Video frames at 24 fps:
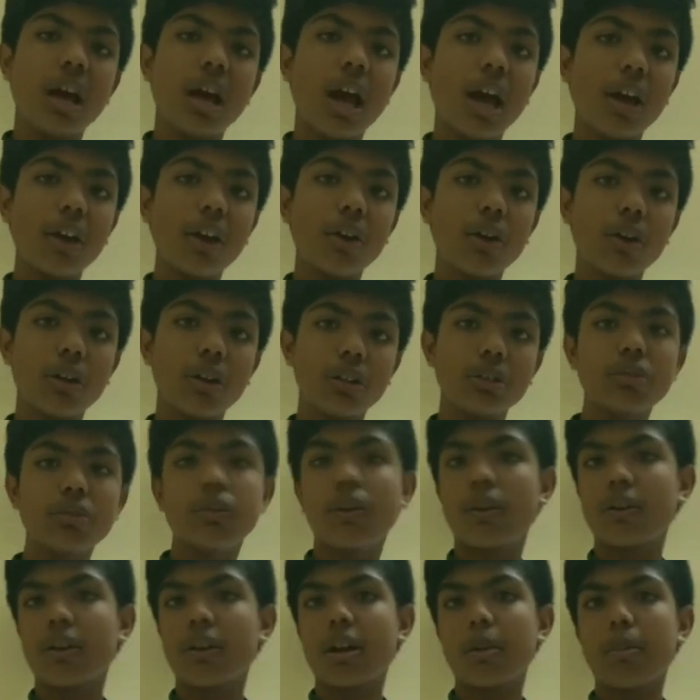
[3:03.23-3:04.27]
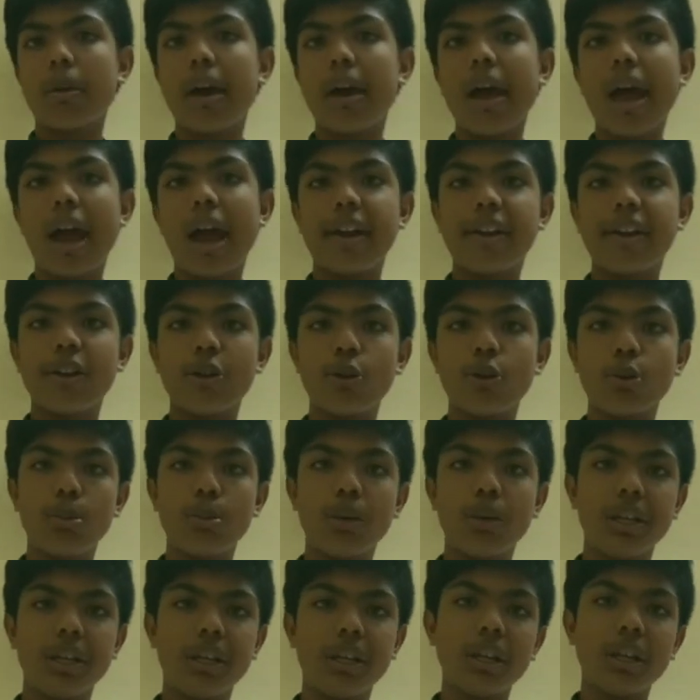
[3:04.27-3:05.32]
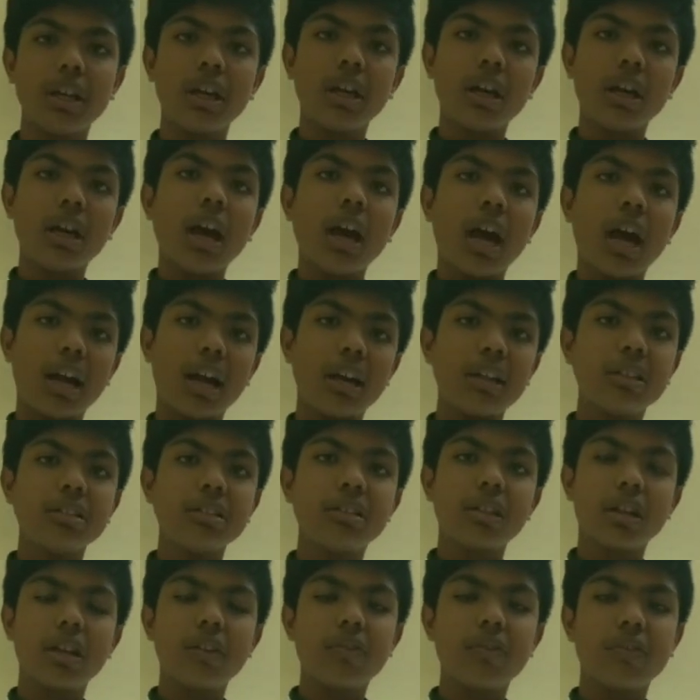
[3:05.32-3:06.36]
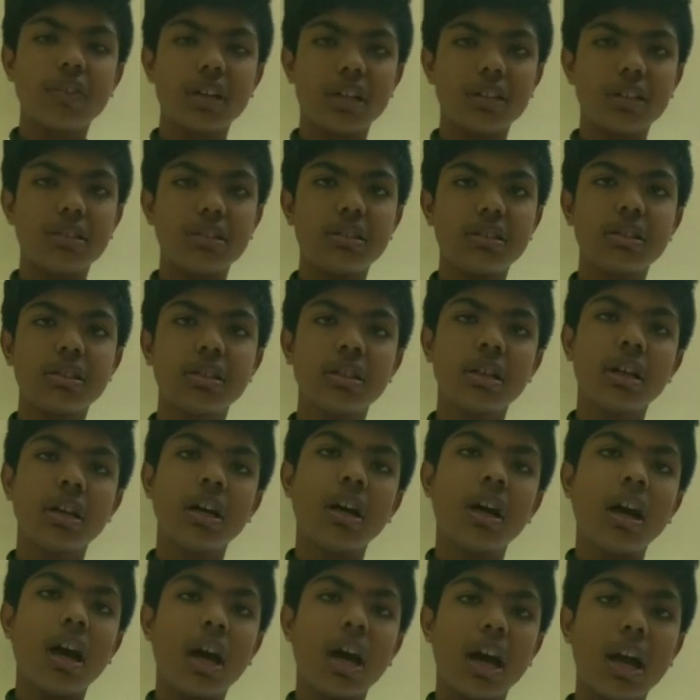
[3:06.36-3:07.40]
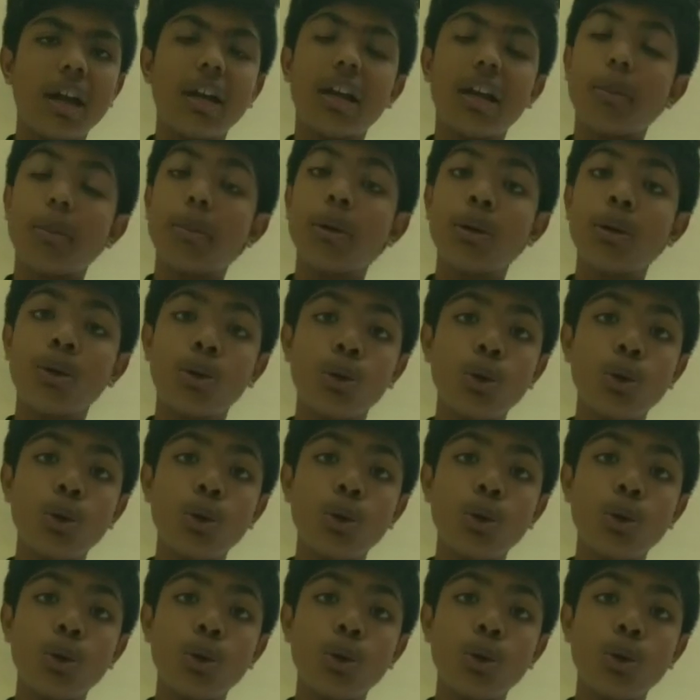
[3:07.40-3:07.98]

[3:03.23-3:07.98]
if you try, you can make fun of your friends' videos. And if